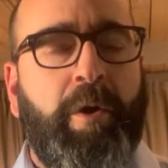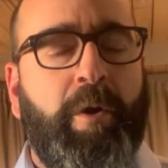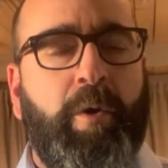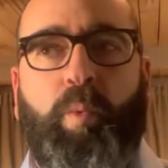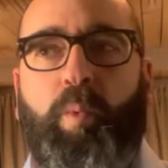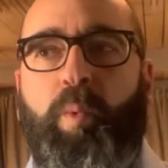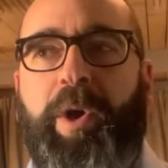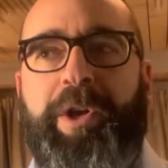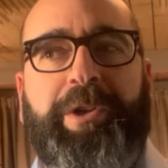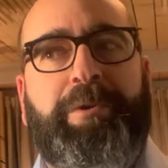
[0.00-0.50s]

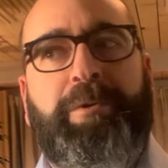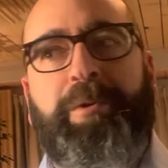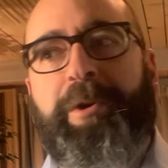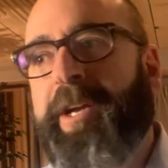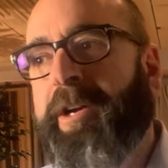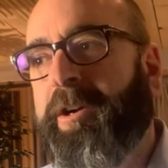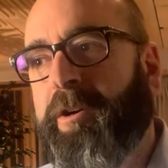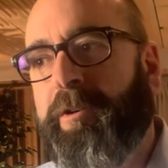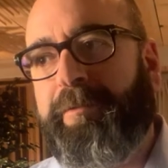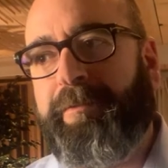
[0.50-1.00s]
what you
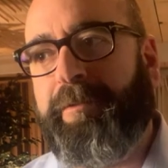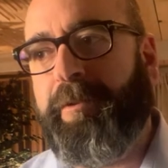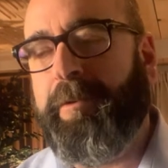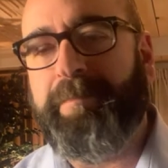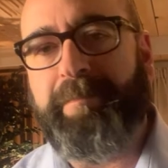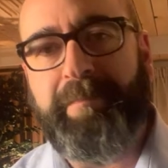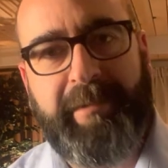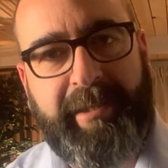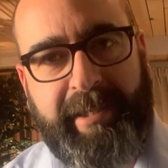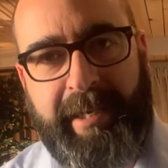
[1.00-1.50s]
hear
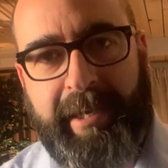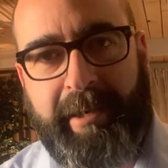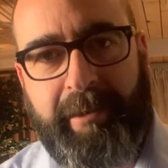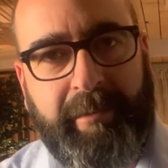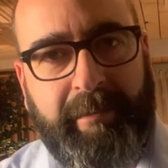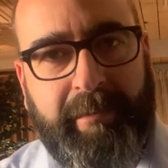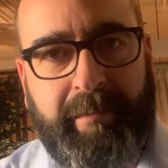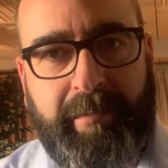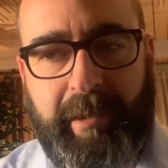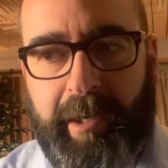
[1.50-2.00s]
from
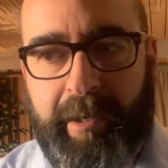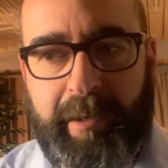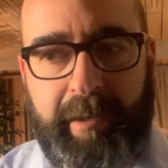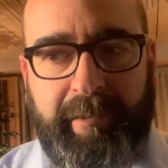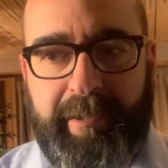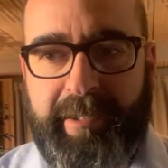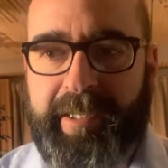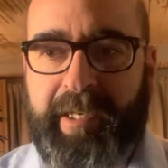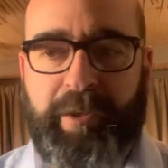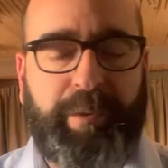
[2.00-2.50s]
sales uh,
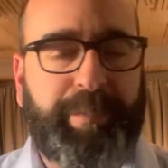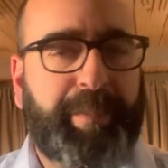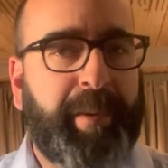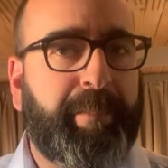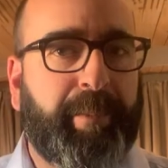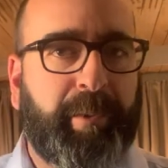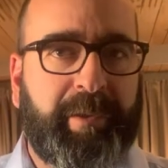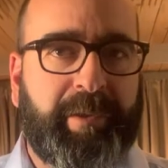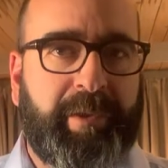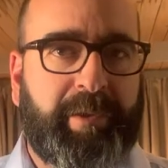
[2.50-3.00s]

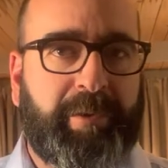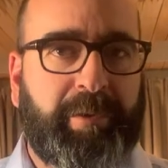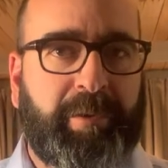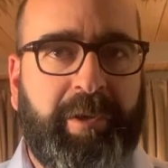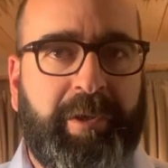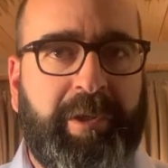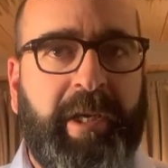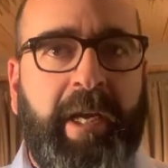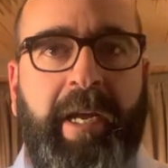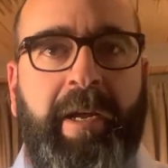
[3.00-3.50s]
salespeople in
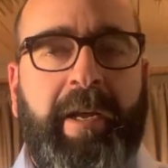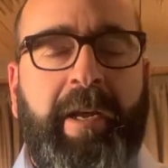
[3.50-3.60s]
stores